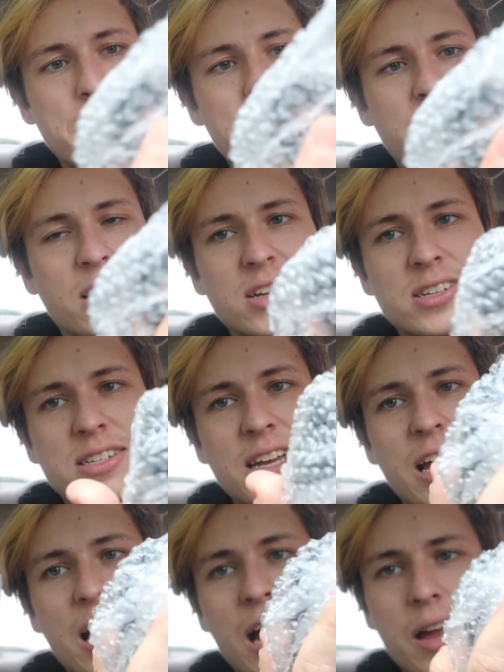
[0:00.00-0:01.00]
because
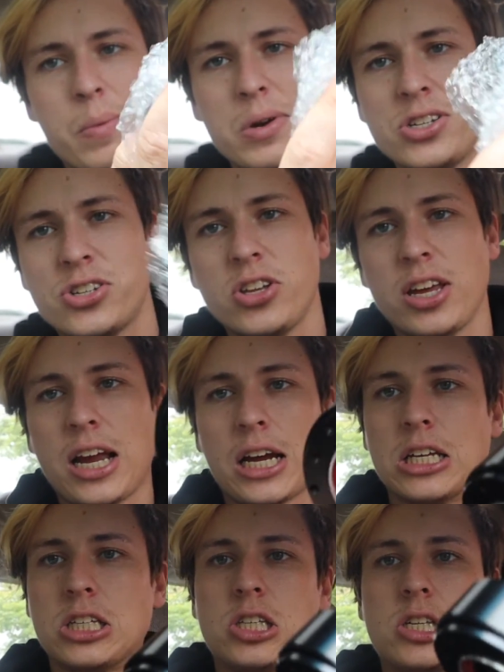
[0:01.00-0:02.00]
I wish like I
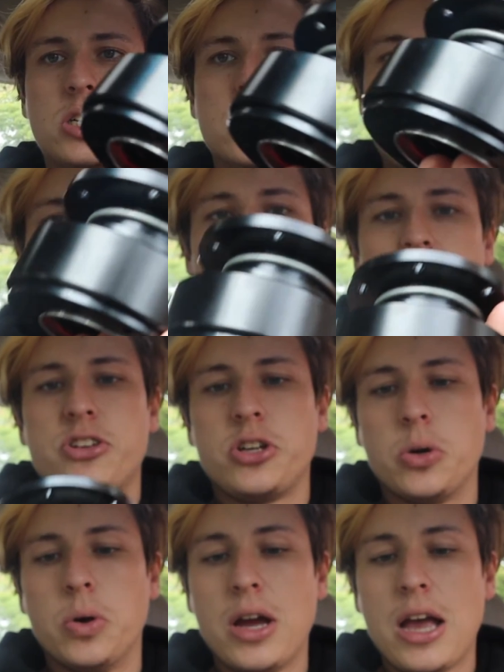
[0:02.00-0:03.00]
could just hand it to
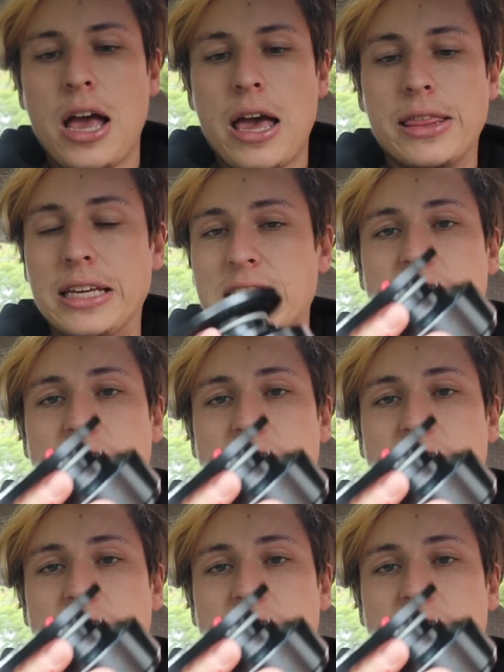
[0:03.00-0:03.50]
you. This